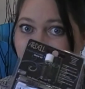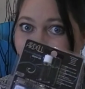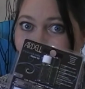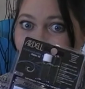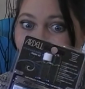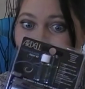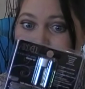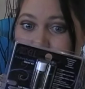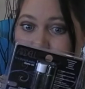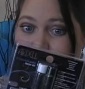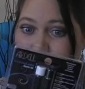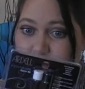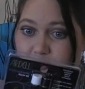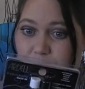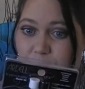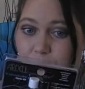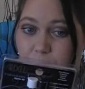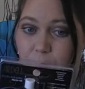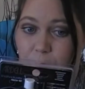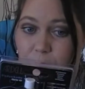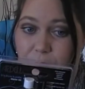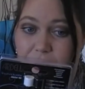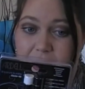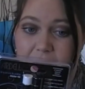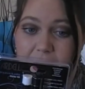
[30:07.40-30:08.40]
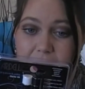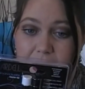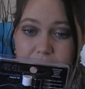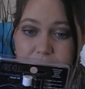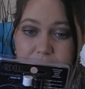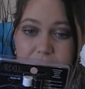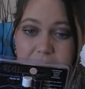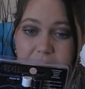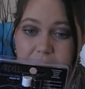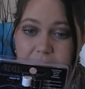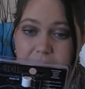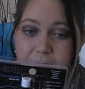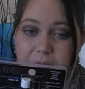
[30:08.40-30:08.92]
you the before and
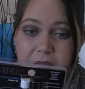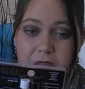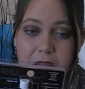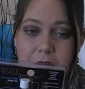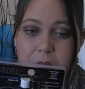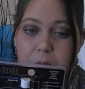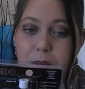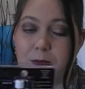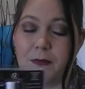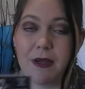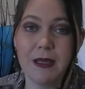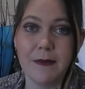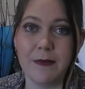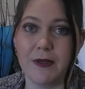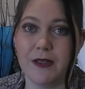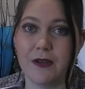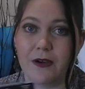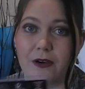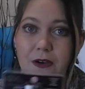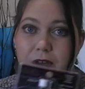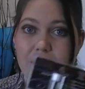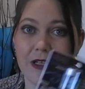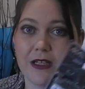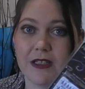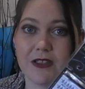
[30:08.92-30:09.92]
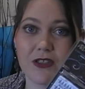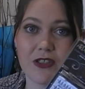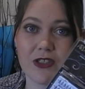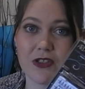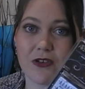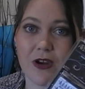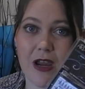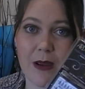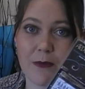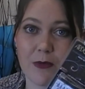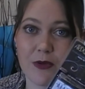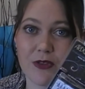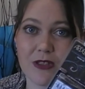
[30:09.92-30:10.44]
after, like maybe on
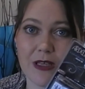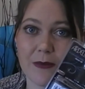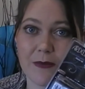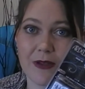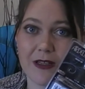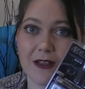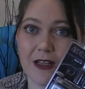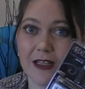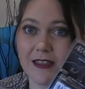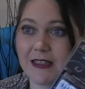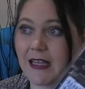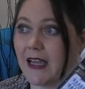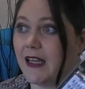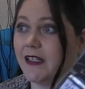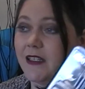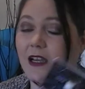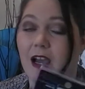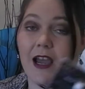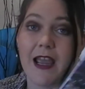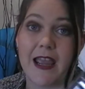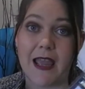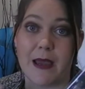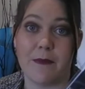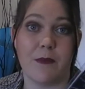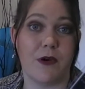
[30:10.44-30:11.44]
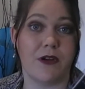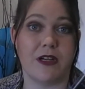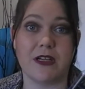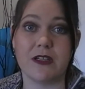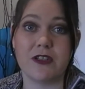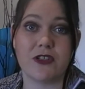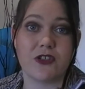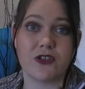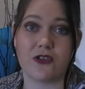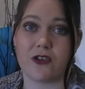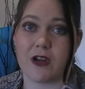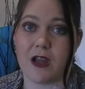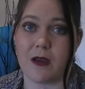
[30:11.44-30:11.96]
Instagram or something like that. I am on
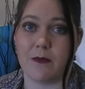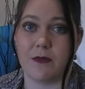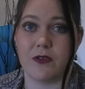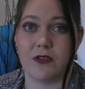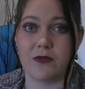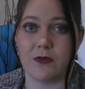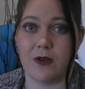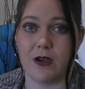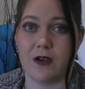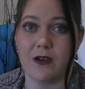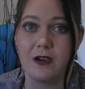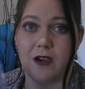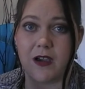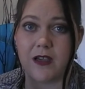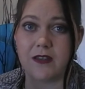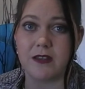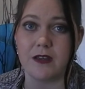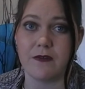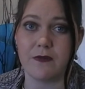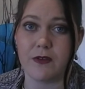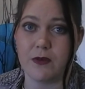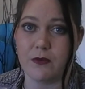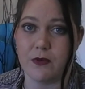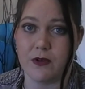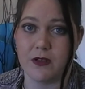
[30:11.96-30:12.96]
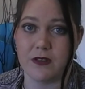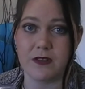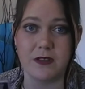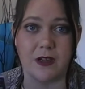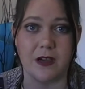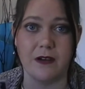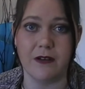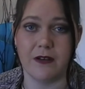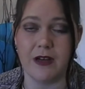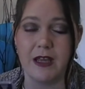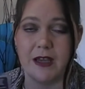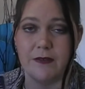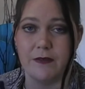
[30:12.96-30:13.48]
Instagram as well, guys, if you want to
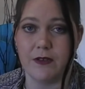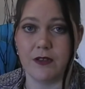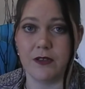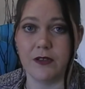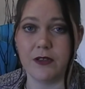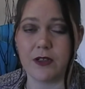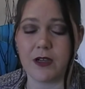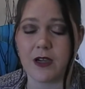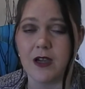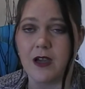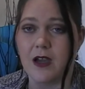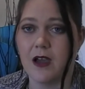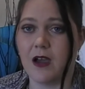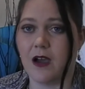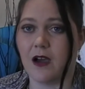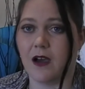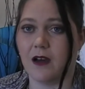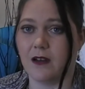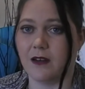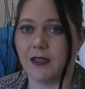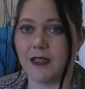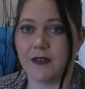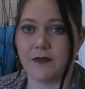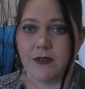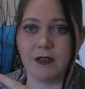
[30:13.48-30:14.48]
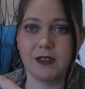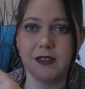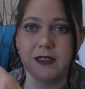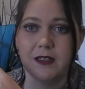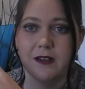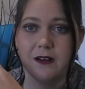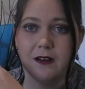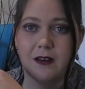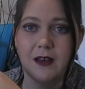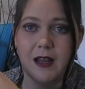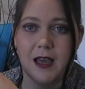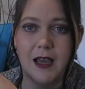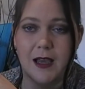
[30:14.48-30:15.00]
go and have a look. I'll leave a
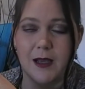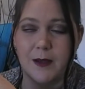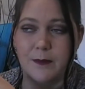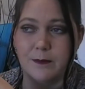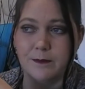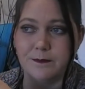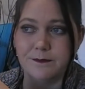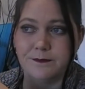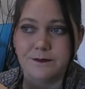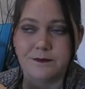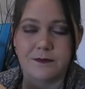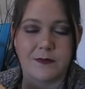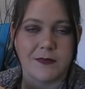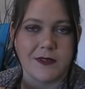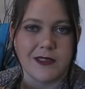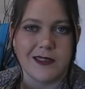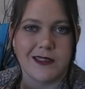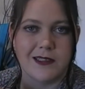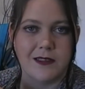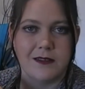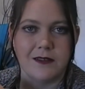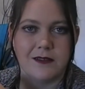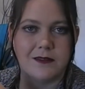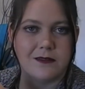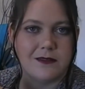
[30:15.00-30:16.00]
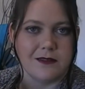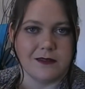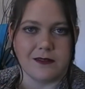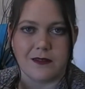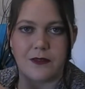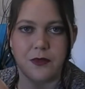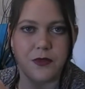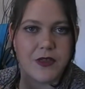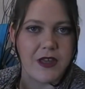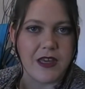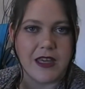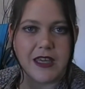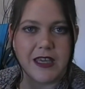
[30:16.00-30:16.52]
little
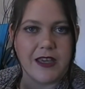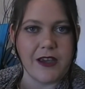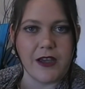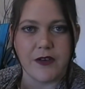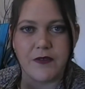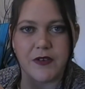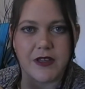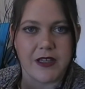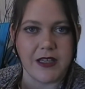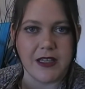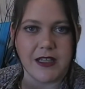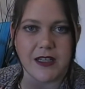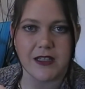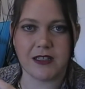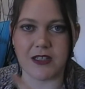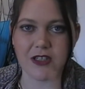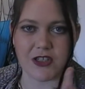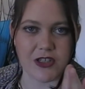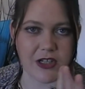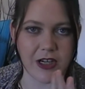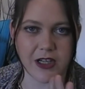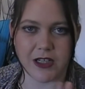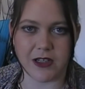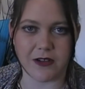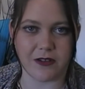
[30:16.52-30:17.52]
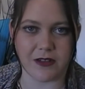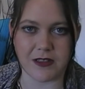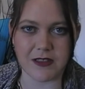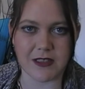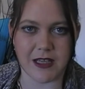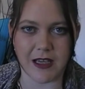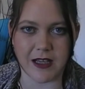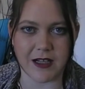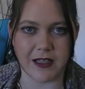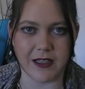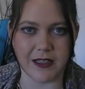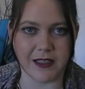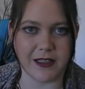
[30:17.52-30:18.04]
thingy over here to show you
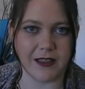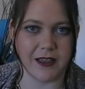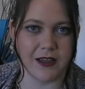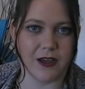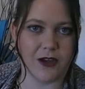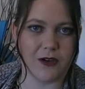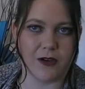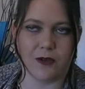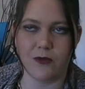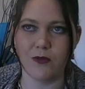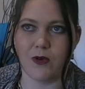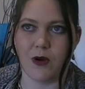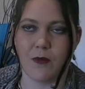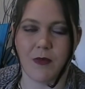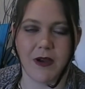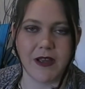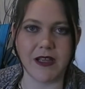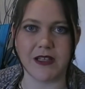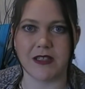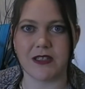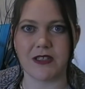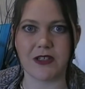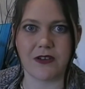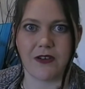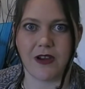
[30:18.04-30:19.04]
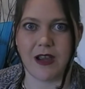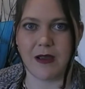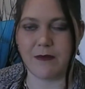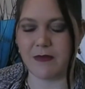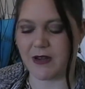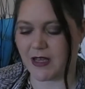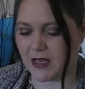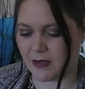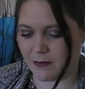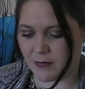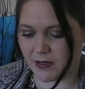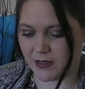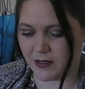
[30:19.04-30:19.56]
exactly what my Instagram
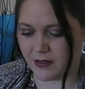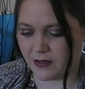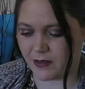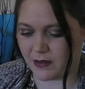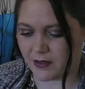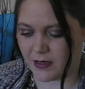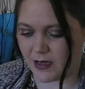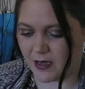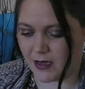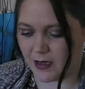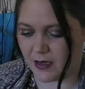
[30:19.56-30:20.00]
name is.